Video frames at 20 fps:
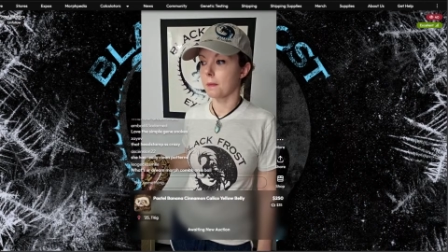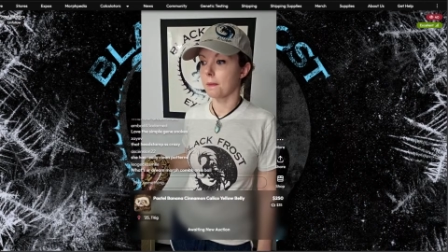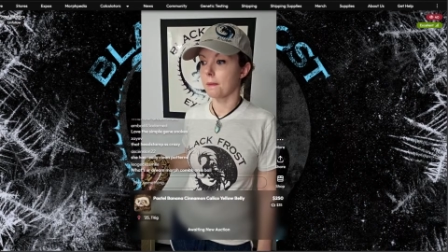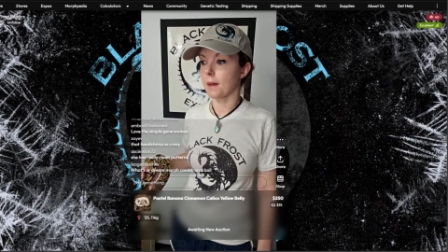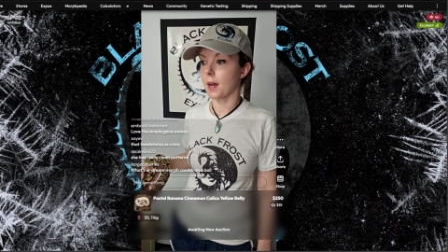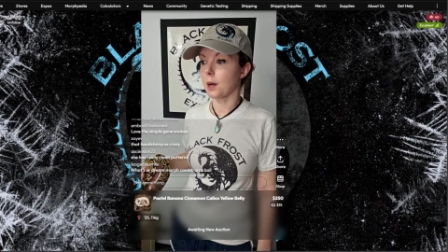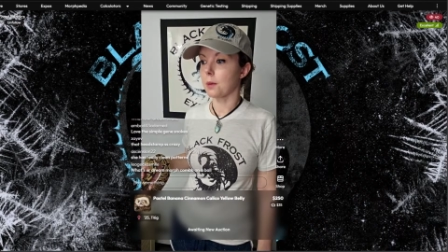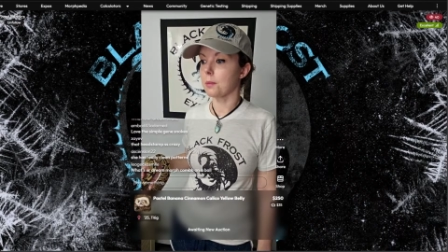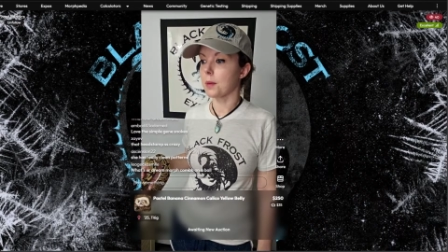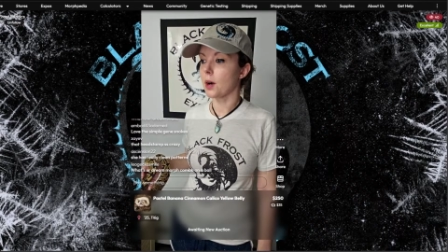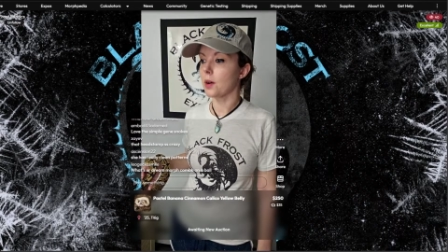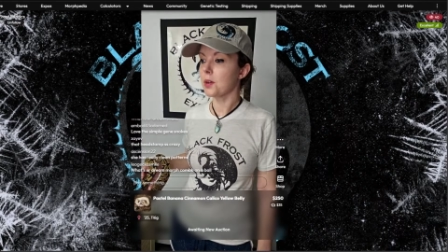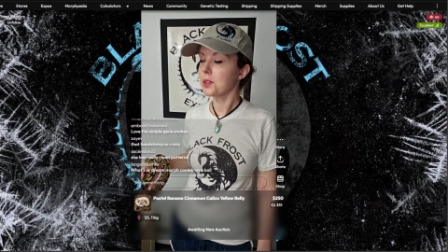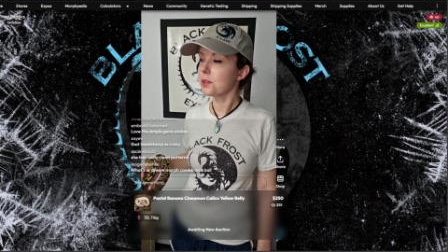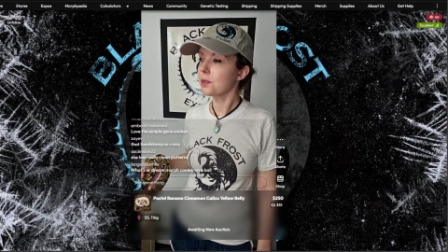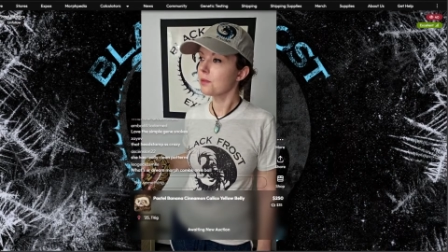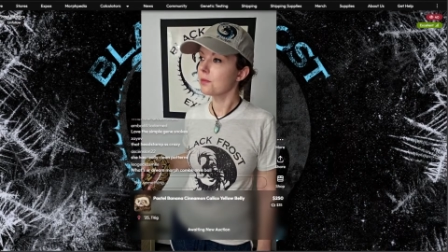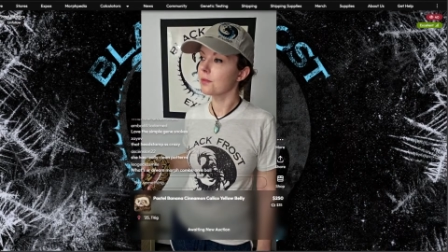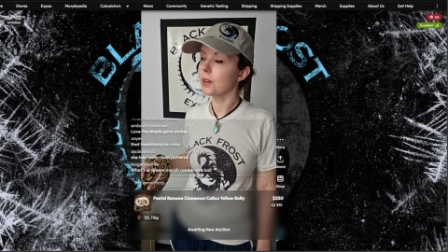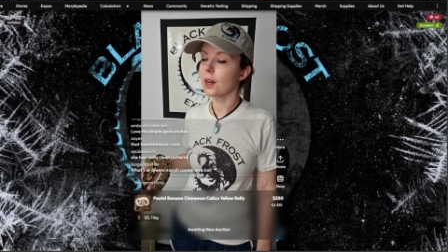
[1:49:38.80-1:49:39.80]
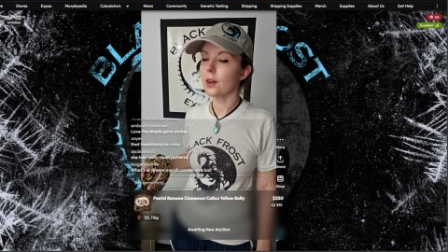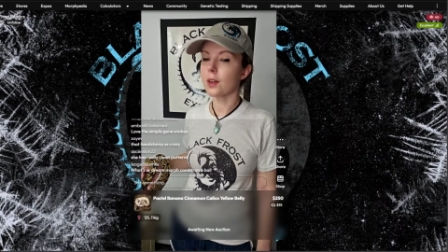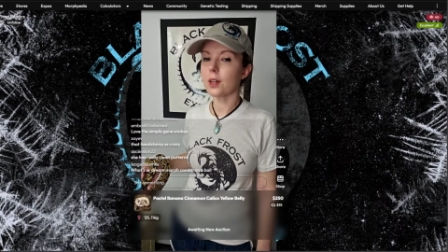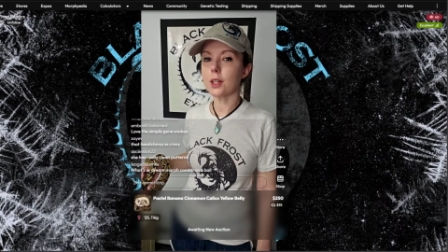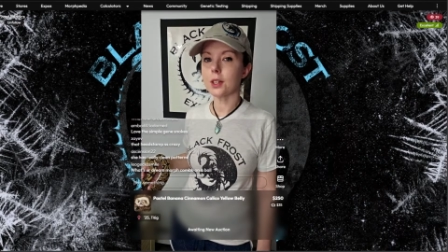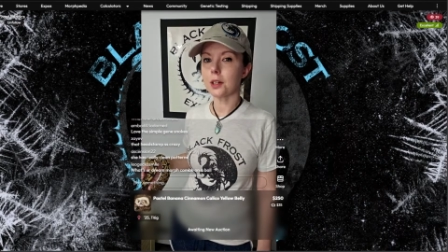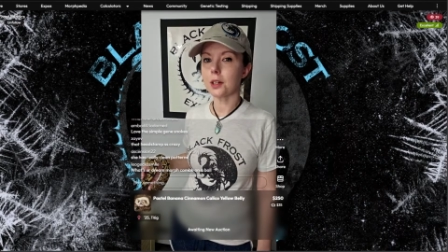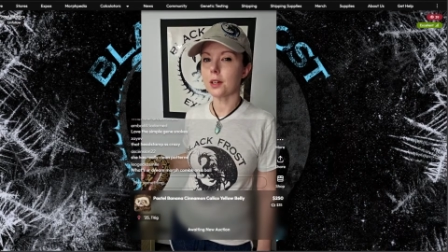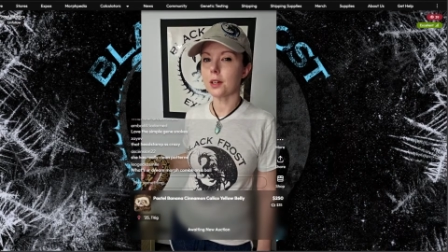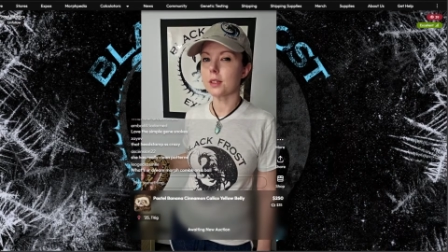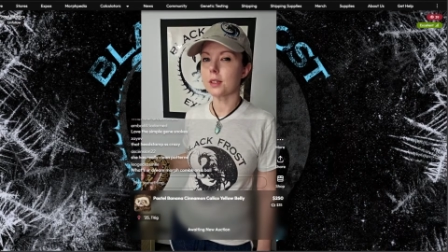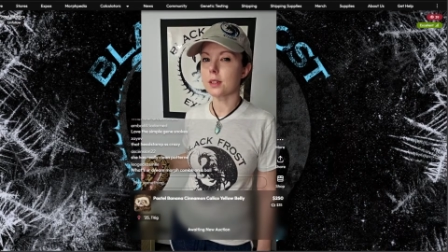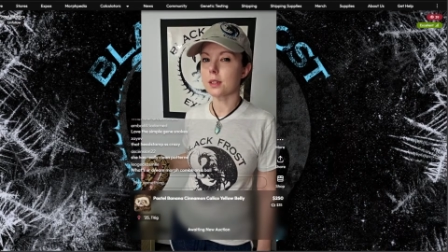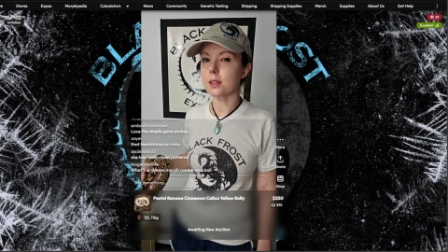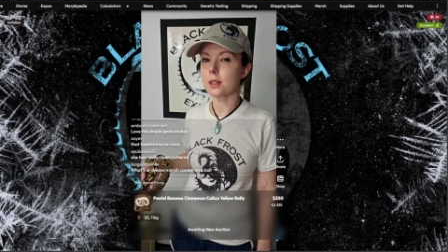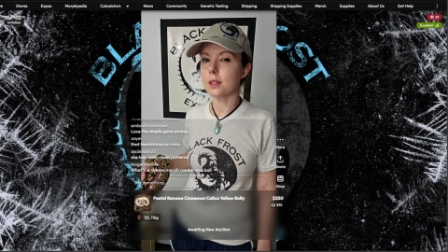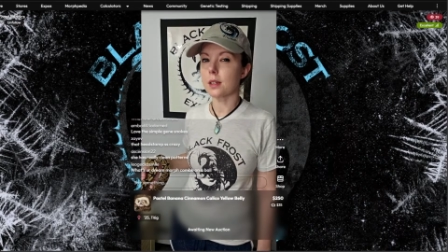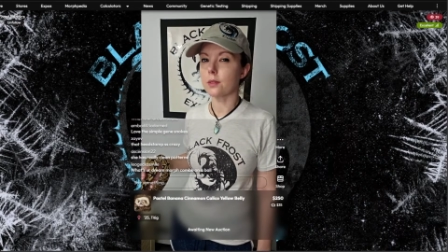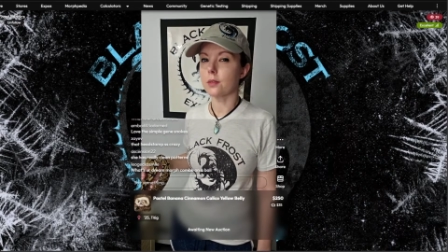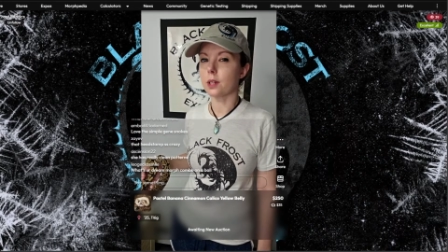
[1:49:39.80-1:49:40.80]
I'm also very curious to
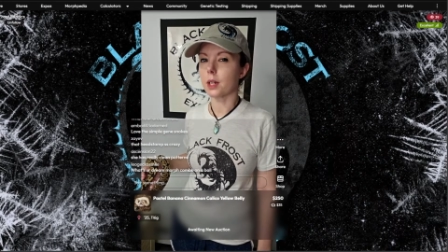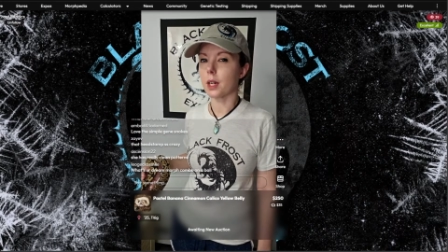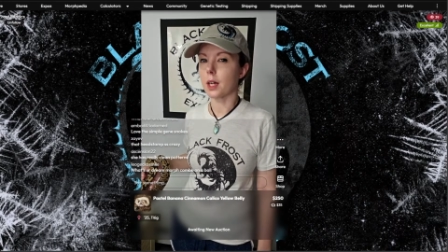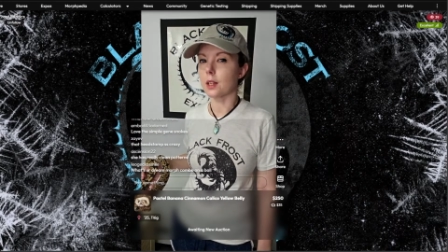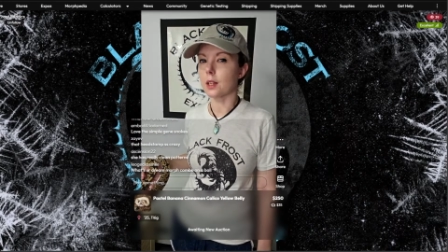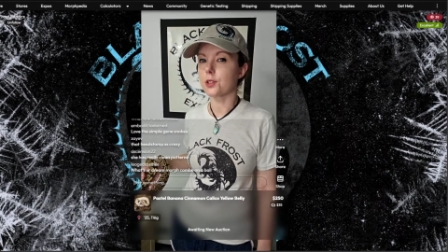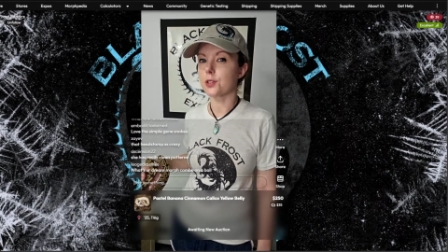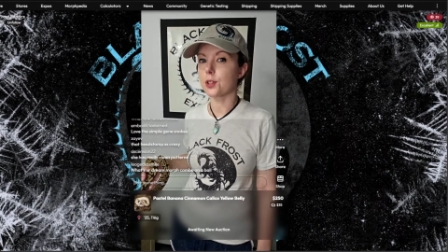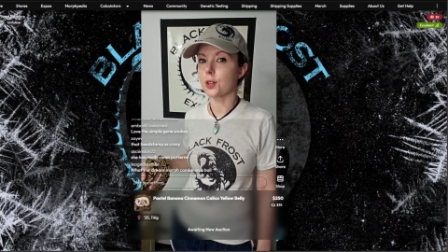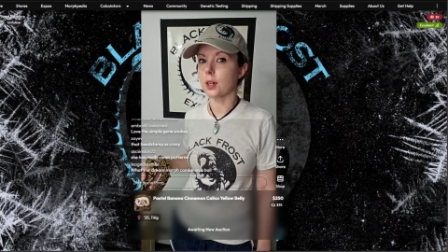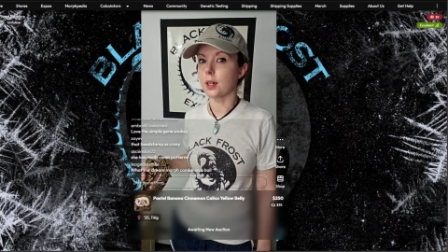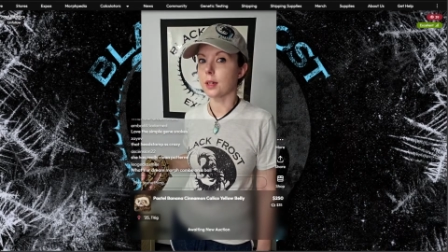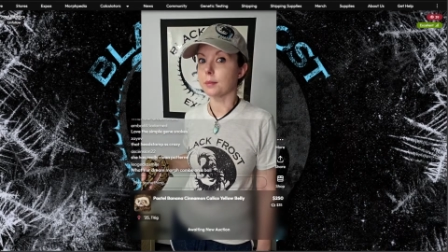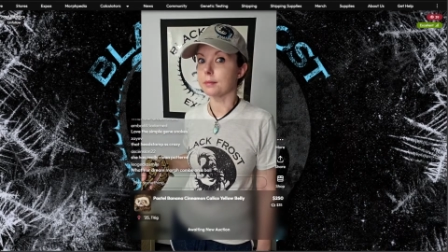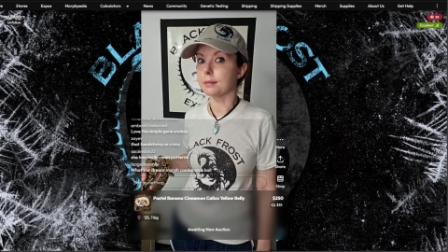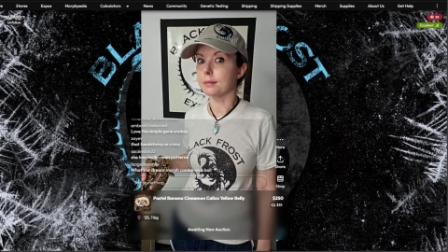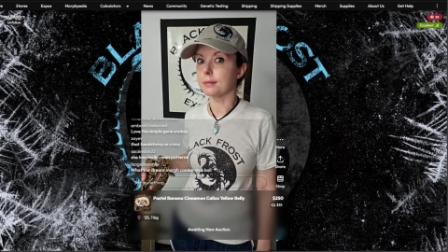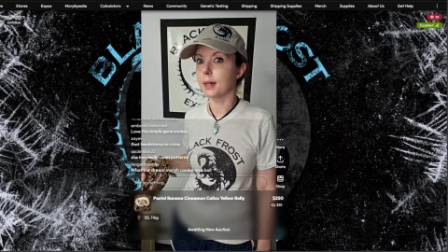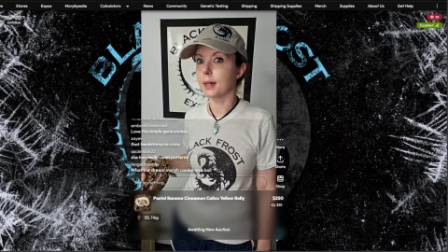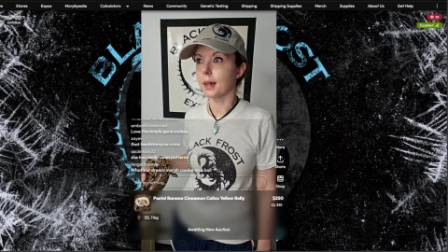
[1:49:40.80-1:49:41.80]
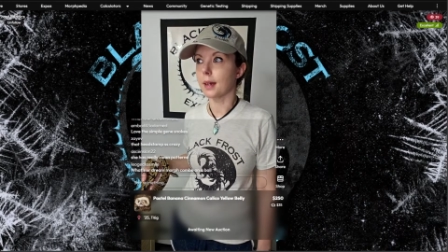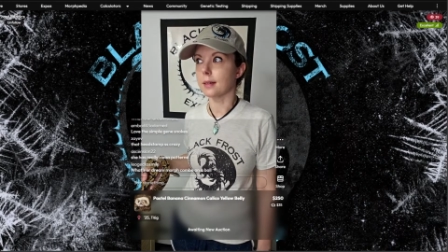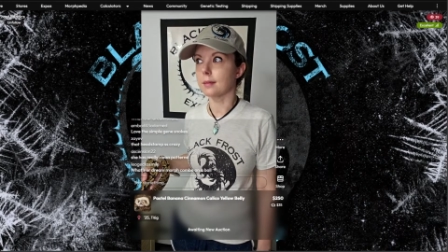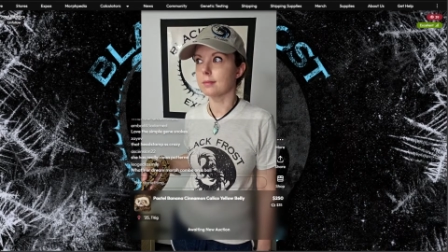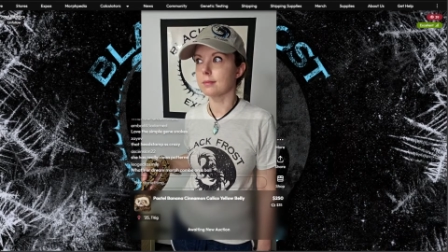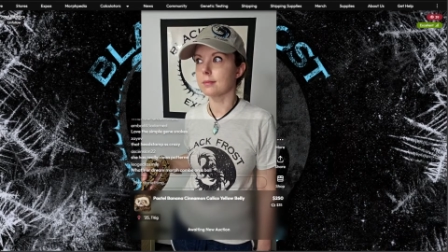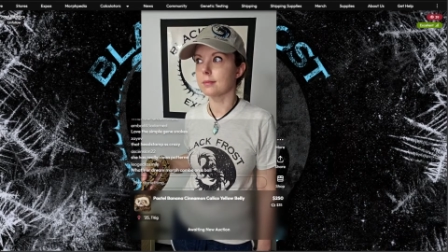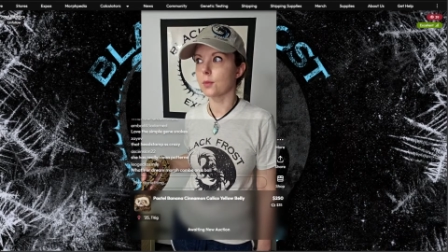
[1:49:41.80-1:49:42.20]
see a vanilla scream paint,